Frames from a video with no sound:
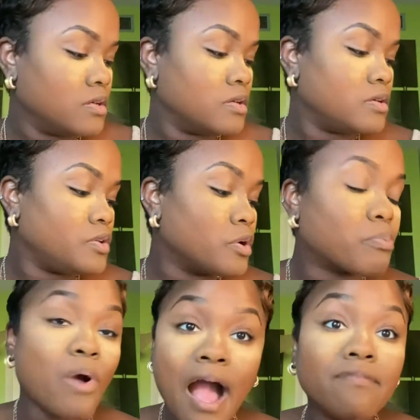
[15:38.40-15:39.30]
your
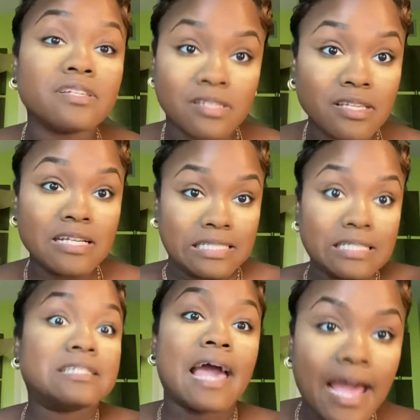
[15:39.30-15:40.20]
privacy is
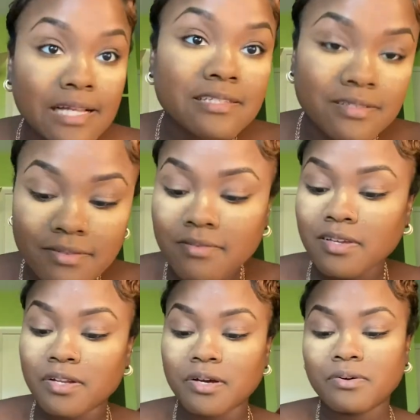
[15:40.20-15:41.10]
intact.
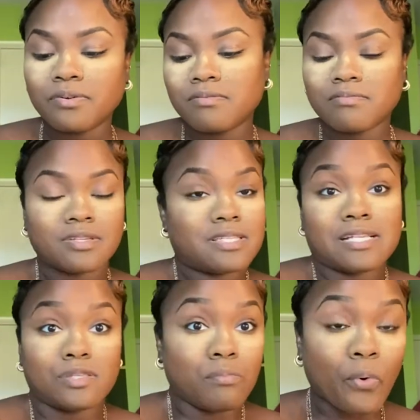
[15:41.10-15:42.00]
You know,
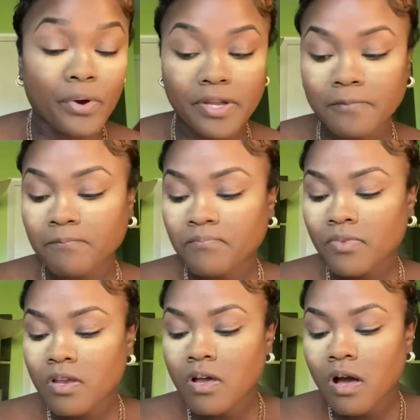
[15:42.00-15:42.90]
that's important.
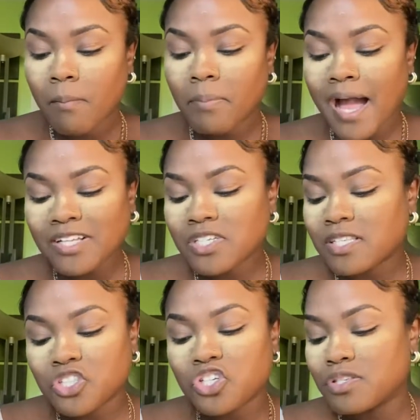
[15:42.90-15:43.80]
But I just
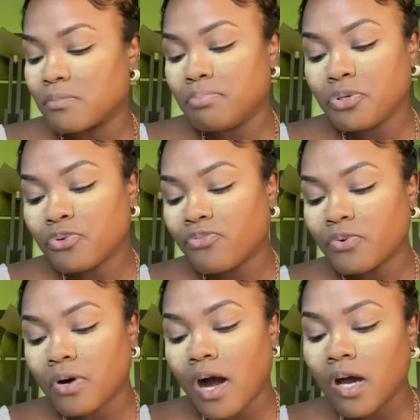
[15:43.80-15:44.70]
think she's a
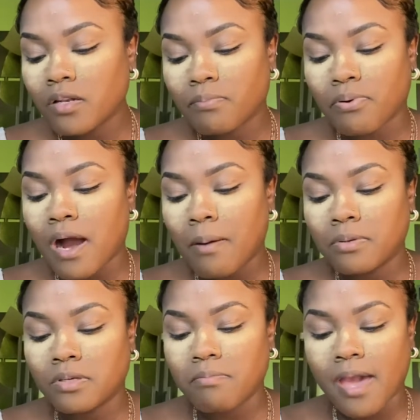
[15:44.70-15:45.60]
beautiful,
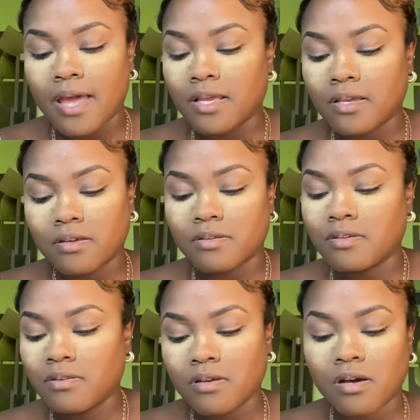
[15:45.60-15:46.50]
unproblematic
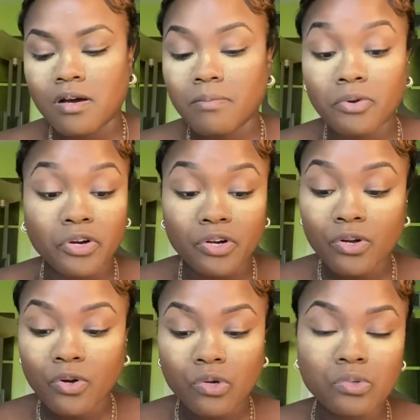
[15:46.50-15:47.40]

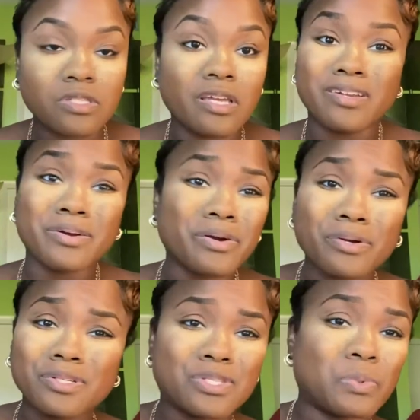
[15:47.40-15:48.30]
girl who's in her
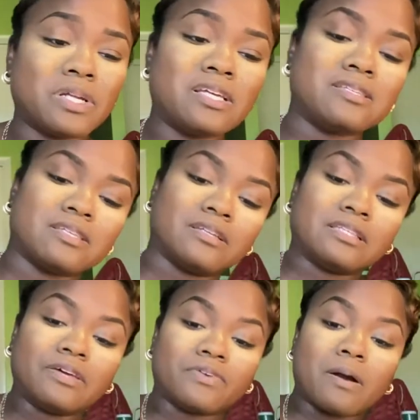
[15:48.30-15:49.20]
early 20s and
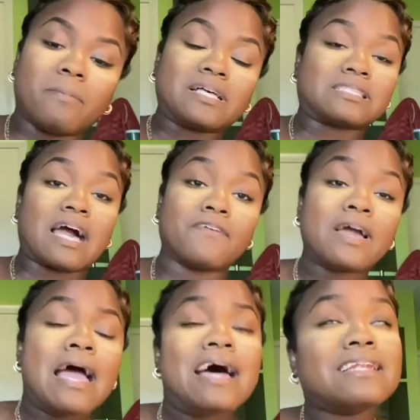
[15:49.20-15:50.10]
living her best life.
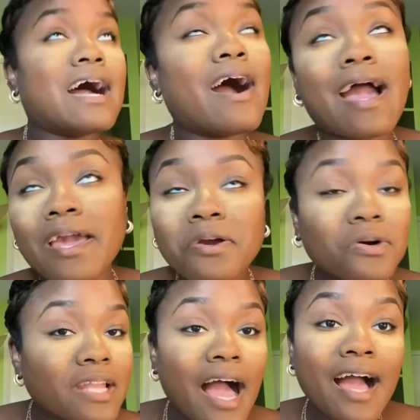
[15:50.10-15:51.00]
Now, I ain't
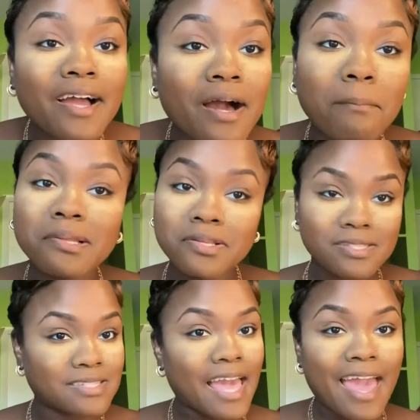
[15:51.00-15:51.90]
gonna lie, I'm a little
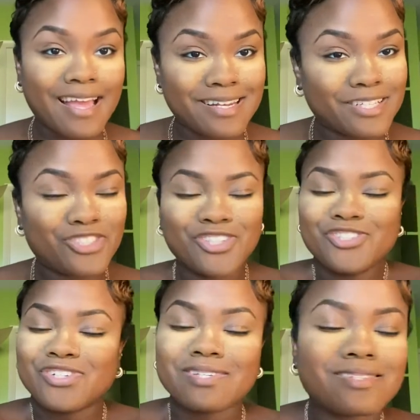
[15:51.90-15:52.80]
sad that
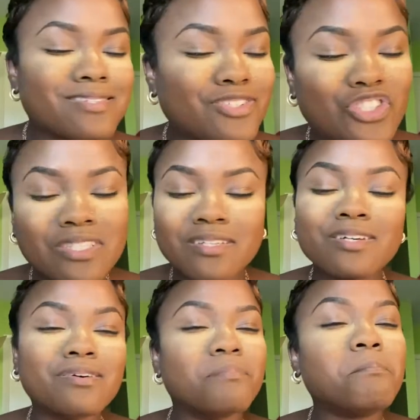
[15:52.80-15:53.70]
she
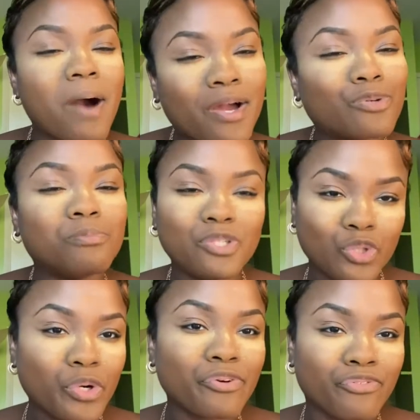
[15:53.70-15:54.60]
took Michael B.
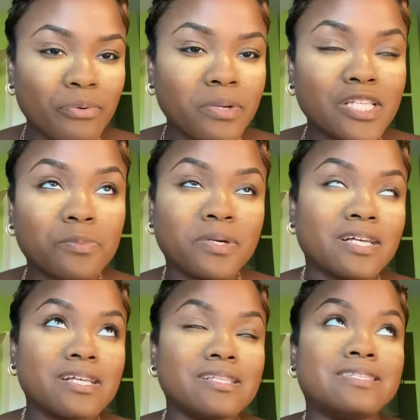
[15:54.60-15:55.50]
Jordan from us,
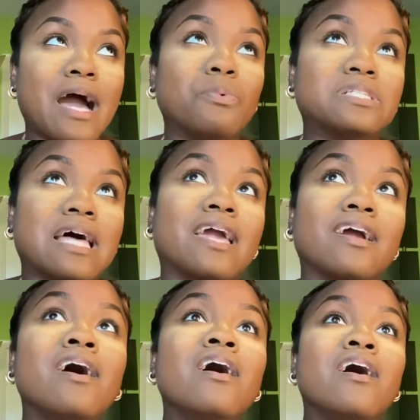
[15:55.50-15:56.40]
because that was like
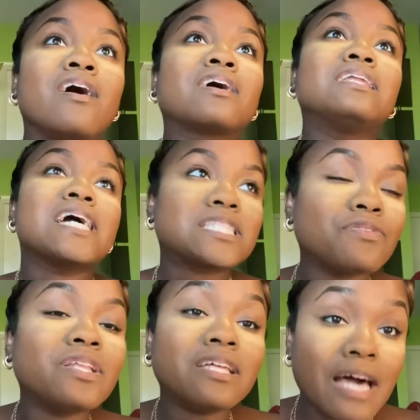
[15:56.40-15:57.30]

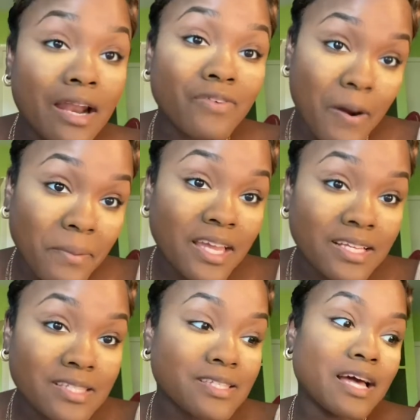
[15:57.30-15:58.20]
collectively a lot of our
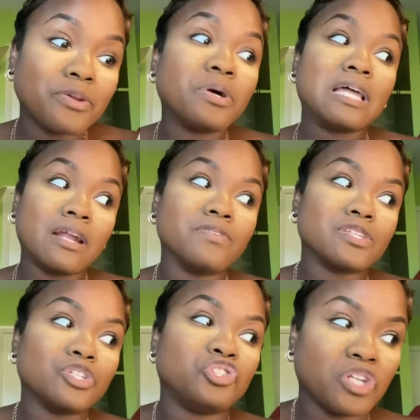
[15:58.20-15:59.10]
men's. I know a lot of us
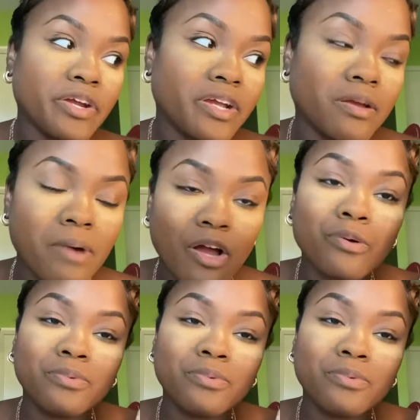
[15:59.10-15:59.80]
are sharing Michael B.